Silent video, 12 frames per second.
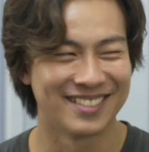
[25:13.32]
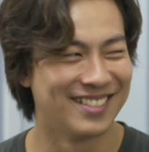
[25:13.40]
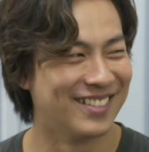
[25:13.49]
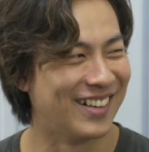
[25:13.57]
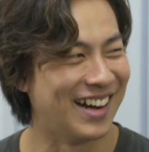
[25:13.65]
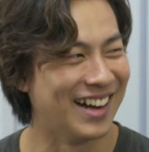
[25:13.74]

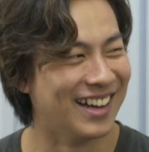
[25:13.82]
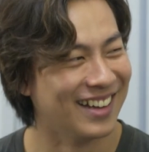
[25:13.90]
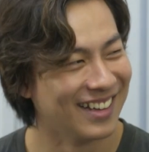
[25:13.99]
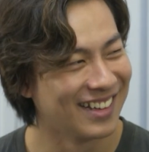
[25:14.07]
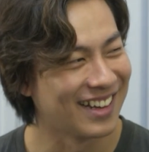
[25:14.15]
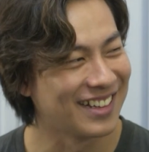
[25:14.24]
Oh,
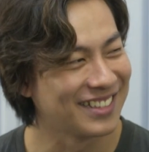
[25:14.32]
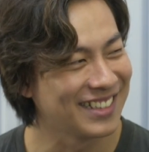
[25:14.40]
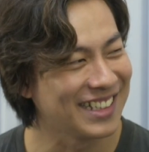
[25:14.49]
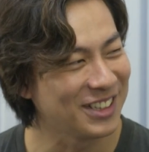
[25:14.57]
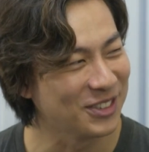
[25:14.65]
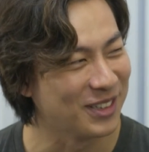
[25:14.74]
I
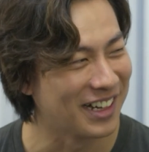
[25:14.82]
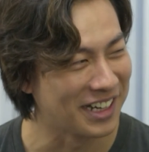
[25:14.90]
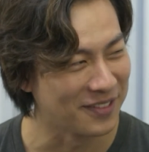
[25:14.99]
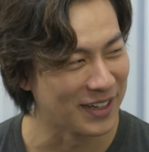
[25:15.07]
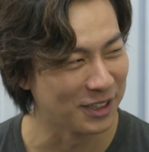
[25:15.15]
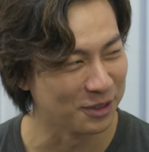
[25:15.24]
see tulang.
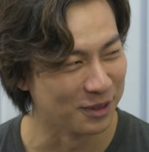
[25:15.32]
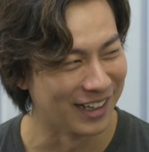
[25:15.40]
I very